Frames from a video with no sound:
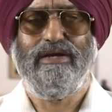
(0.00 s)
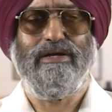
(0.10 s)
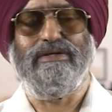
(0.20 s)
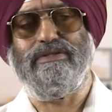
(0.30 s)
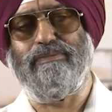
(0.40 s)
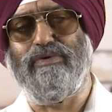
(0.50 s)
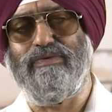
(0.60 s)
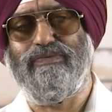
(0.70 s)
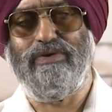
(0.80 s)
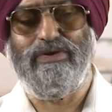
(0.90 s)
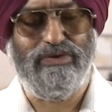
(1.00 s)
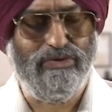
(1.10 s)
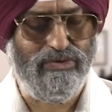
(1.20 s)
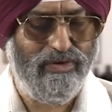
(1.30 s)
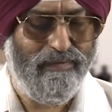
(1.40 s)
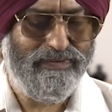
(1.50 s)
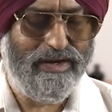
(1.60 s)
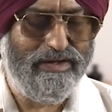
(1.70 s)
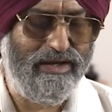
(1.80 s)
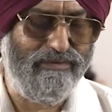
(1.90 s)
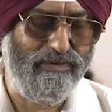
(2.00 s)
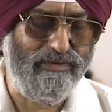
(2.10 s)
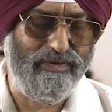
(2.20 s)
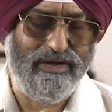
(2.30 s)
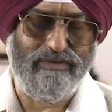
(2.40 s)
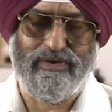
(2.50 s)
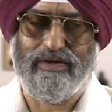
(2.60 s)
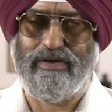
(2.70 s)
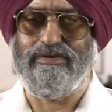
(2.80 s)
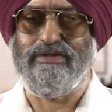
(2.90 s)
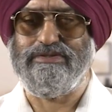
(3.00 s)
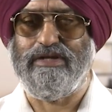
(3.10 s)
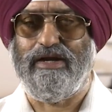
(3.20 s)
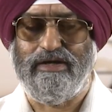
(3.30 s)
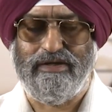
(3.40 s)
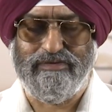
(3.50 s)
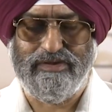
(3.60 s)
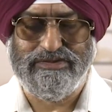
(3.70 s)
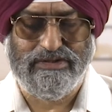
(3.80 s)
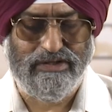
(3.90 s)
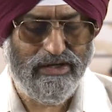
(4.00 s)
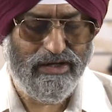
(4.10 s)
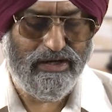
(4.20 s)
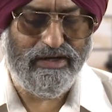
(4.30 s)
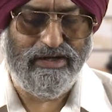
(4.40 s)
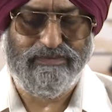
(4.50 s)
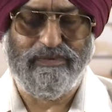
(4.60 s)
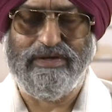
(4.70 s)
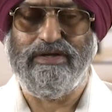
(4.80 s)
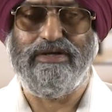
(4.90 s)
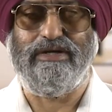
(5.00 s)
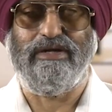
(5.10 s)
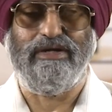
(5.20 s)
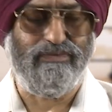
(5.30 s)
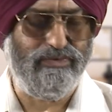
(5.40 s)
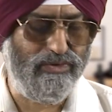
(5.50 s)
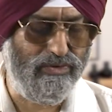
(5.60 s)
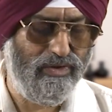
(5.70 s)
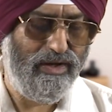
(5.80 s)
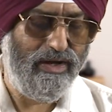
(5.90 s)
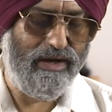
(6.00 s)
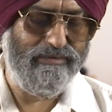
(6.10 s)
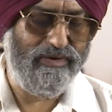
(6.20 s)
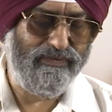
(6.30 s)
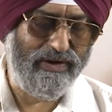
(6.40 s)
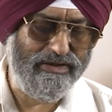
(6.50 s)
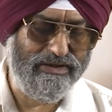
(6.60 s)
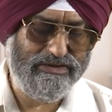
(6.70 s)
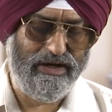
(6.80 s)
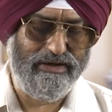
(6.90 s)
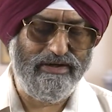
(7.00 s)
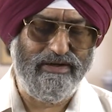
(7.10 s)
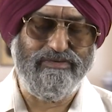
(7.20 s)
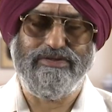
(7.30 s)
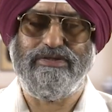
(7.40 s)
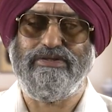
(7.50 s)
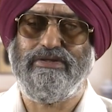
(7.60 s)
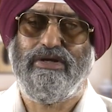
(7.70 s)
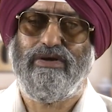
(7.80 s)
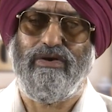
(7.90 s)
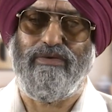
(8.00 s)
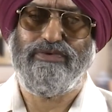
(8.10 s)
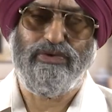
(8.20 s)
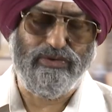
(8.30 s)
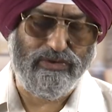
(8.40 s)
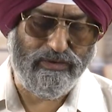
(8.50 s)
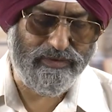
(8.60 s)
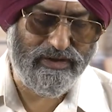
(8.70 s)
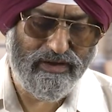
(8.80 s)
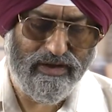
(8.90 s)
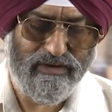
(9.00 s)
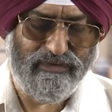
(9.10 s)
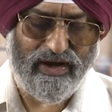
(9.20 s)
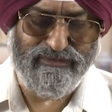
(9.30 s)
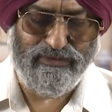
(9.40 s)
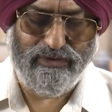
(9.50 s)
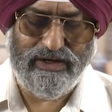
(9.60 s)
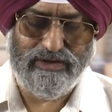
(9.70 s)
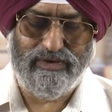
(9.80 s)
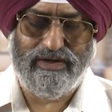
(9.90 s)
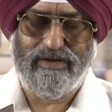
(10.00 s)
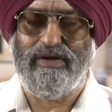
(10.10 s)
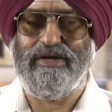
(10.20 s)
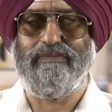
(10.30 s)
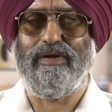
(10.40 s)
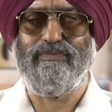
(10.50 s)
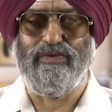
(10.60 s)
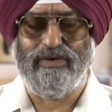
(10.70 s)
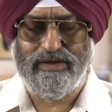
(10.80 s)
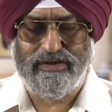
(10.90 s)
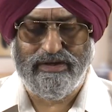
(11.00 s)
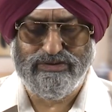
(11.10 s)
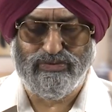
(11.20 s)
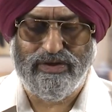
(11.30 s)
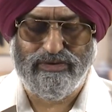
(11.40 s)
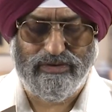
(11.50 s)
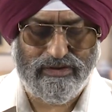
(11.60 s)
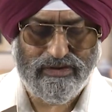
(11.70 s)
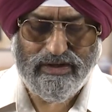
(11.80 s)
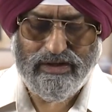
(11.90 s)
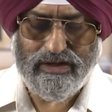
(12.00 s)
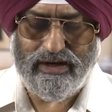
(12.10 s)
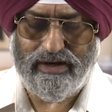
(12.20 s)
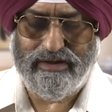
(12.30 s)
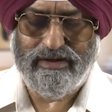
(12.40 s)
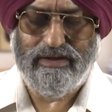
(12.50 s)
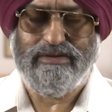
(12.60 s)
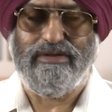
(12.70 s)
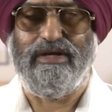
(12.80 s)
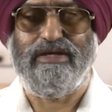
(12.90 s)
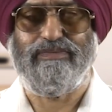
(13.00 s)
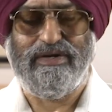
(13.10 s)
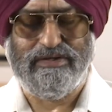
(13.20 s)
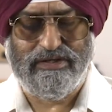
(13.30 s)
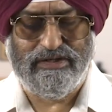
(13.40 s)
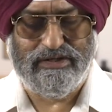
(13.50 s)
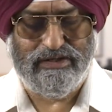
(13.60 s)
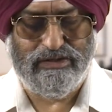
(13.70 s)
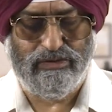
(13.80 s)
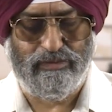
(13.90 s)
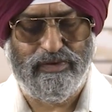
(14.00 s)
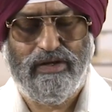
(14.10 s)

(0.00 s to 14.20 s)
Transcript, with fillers: in the portfolio Q and therefore, we can work out the standard deviation and expected return of Q and we find the standard deviation of Q to be 5481 divided by 400 square root and the expected return to be